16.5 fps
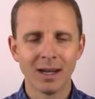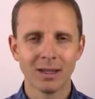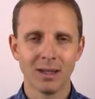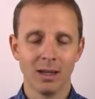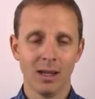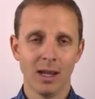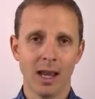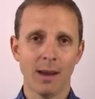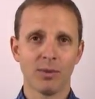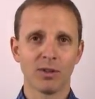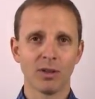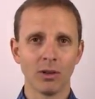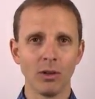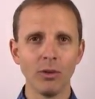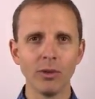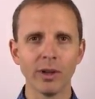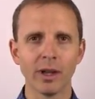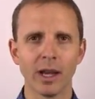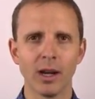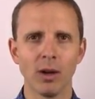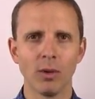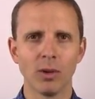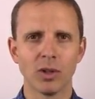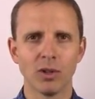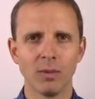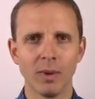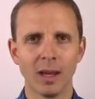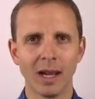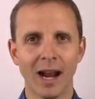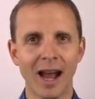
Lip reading: I say, yeah, absolutely, I know what you mean.